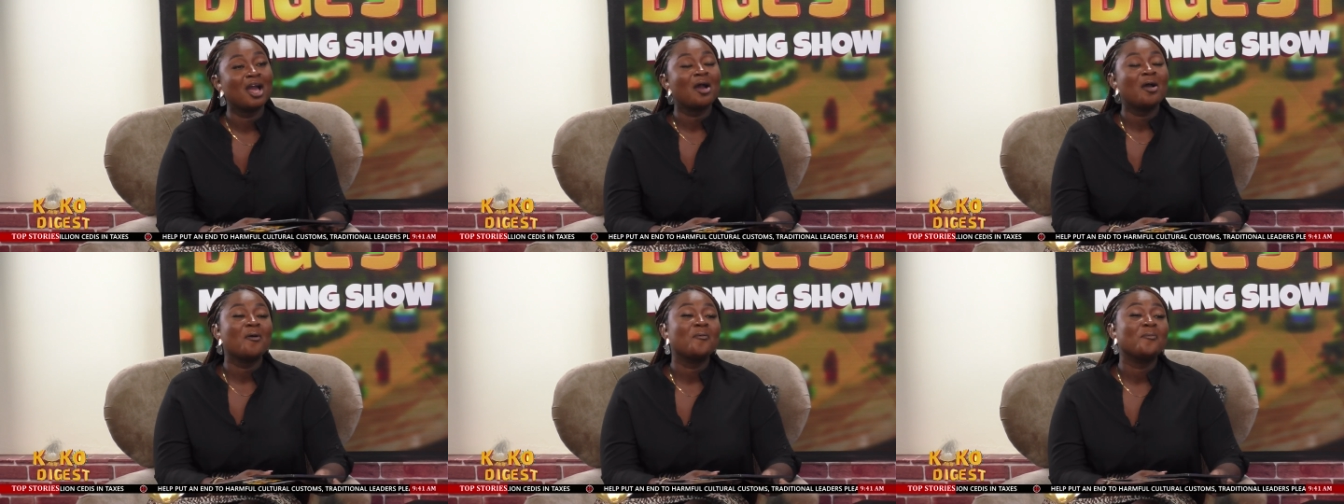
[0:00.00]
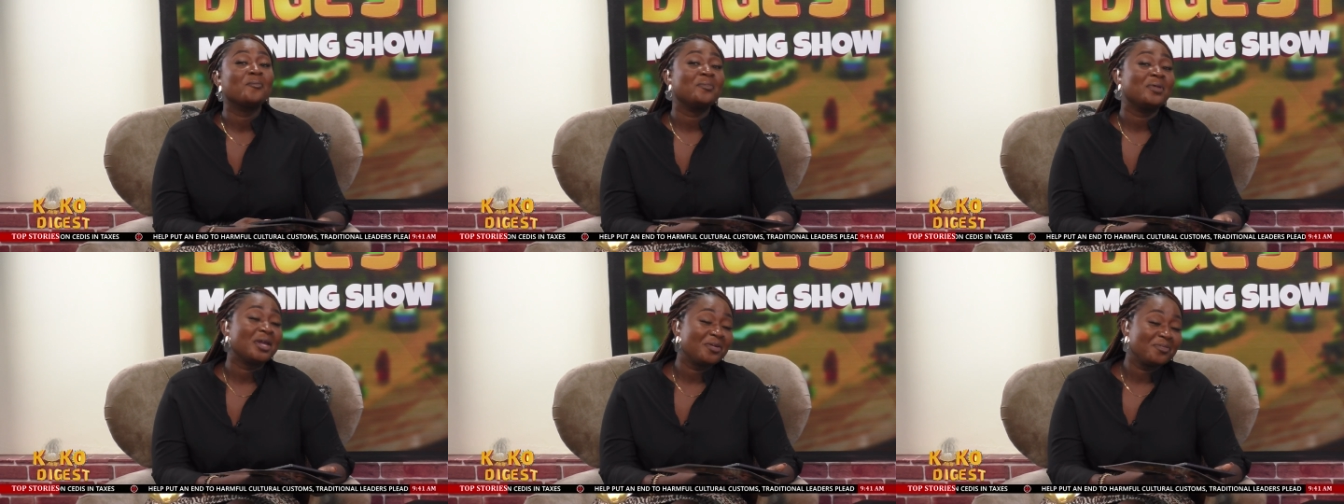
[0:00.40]
Certainly.
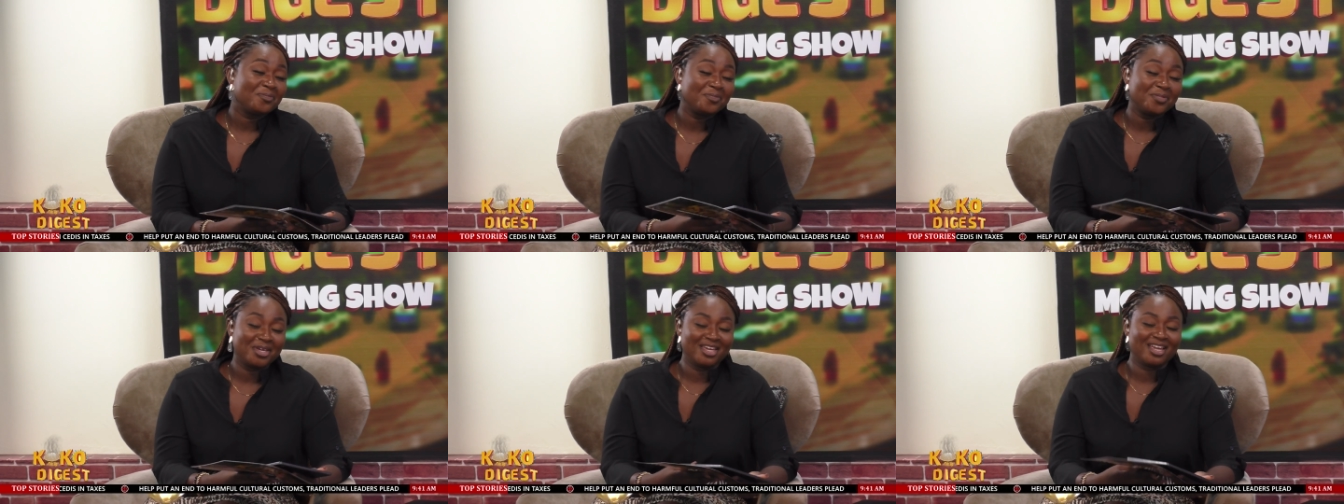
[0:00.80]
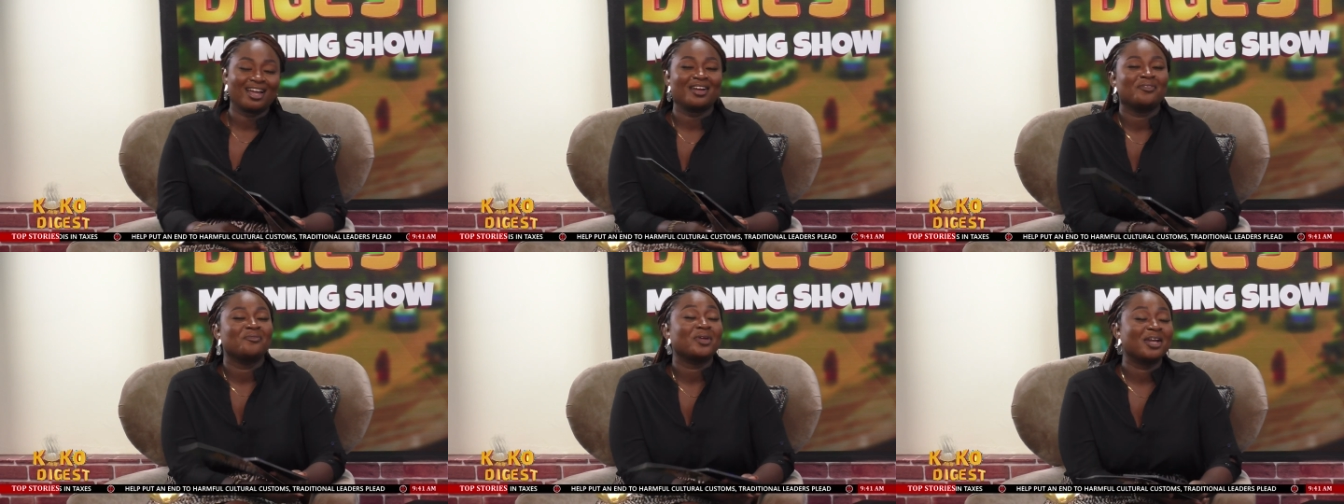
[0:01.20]
Maybe
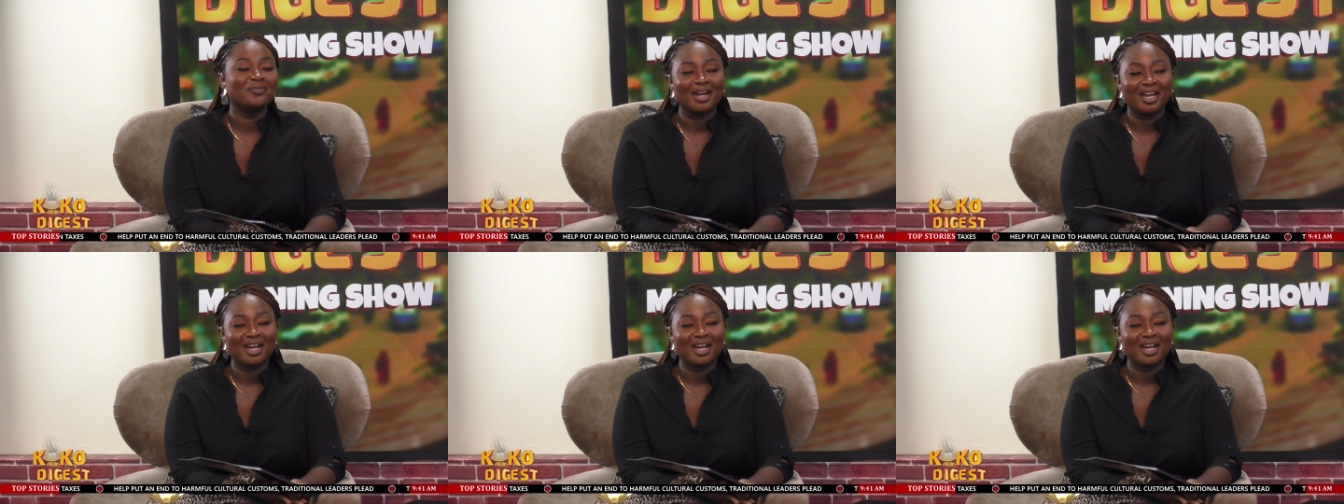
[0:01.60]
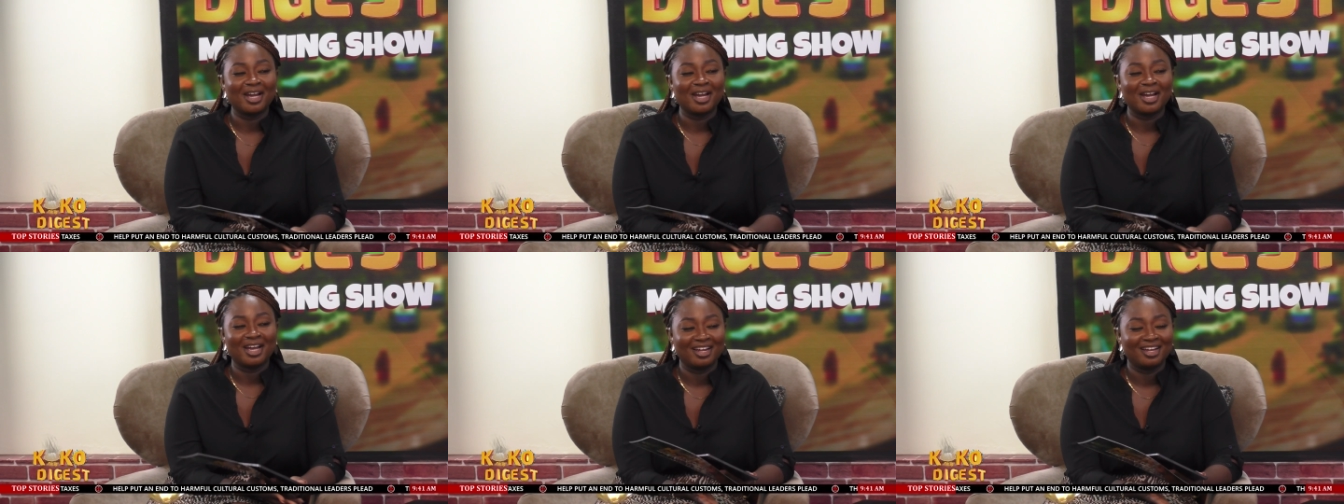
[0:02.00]
I can beg
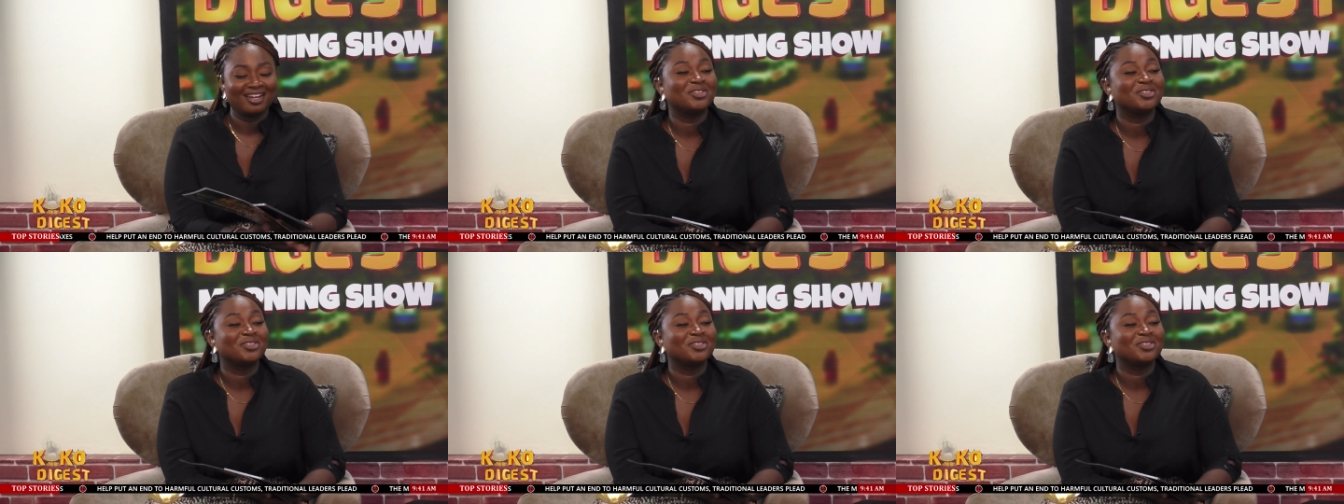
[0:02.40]
my